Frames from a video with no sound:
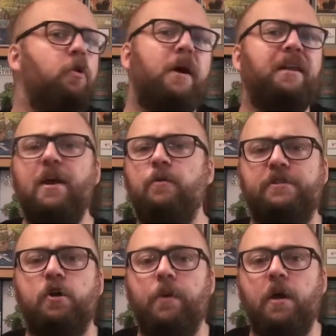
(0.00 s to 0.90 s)
no idea
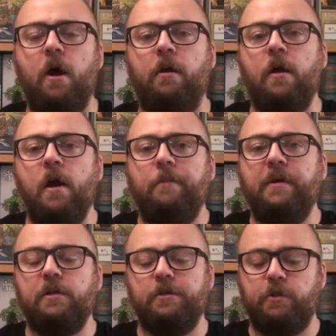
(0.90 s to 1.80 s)
what's going on
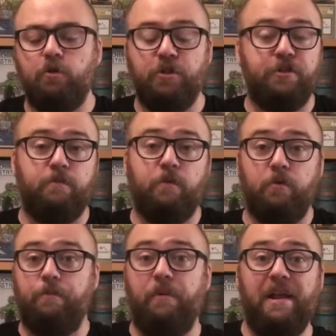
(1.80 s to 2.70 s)
because you're just
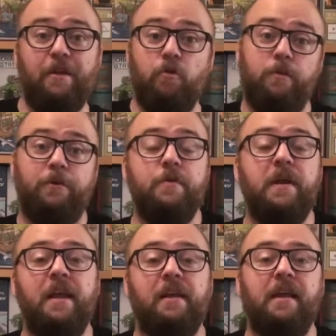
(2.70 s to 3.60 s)
gonna play a normal
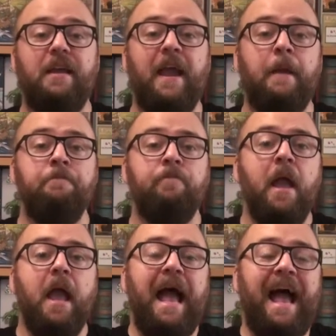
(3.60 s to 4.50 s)
trick-taking game.
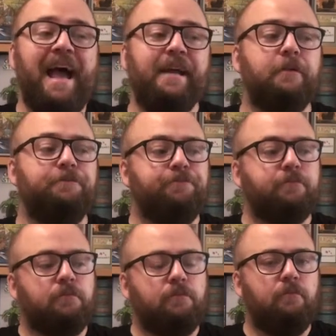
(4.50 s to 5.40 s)
And
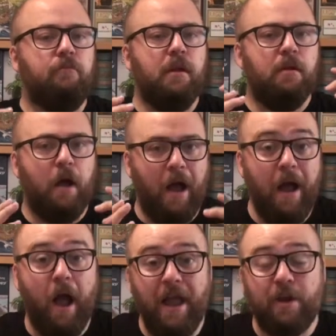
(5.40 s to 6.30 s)

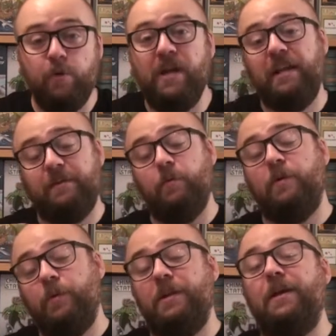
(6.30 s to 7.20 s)
I agree that
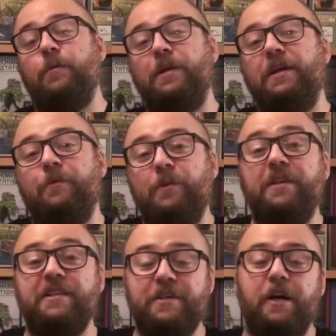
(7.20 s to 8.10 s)
with the
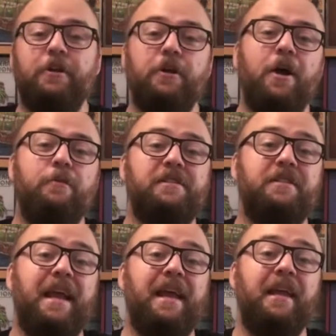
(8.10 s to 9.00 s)
design diary
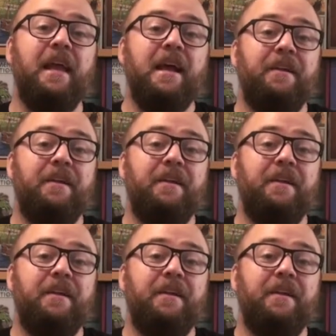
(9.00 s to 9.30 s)
saying